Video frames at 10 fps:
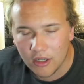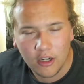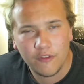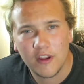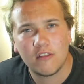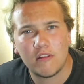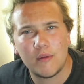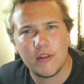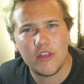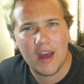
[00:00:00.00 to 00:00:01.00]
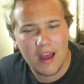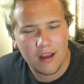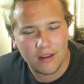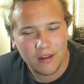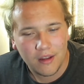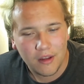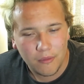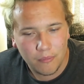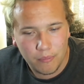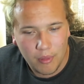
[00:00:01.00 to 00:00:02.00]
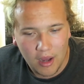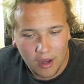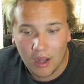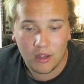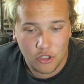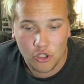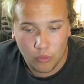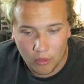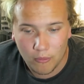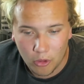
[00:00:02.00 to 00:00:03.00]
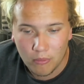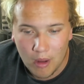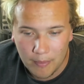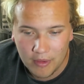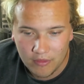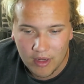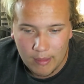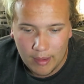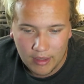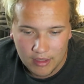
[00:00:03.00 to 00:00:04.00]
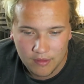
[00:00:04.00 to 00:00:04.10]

don't know if I agree with that, but I do want more Muppet remakes